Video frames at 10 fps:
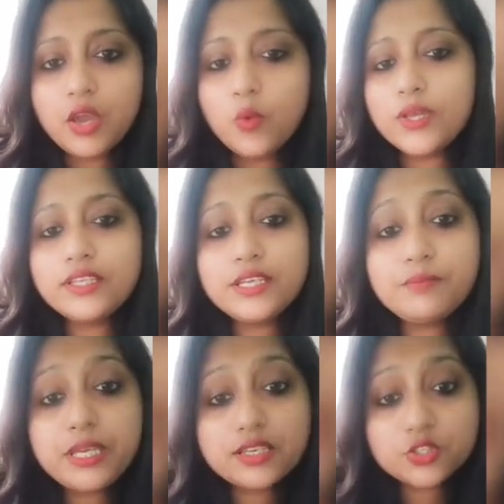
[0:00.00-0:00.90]
whether it
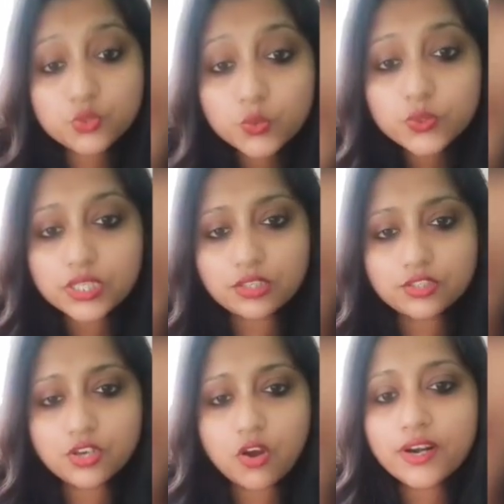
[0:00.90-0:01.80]
be a
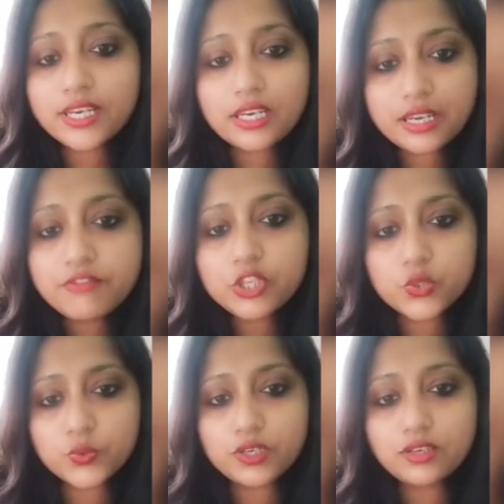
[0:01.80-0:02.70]
student or an
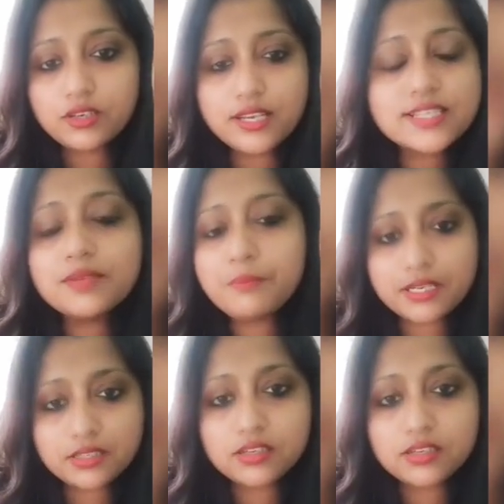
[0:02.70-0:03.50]
individual, doesn't matter.